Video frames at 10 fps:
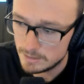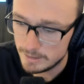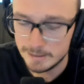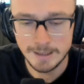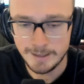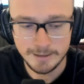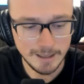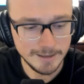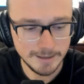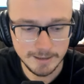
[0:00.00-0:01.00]
And then I,
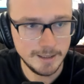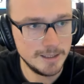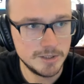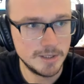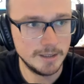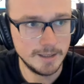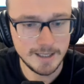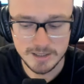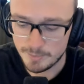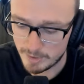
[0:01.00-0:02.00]
I didn't catch that
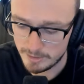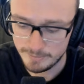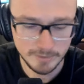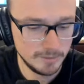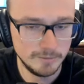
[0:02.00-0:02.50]
last part, but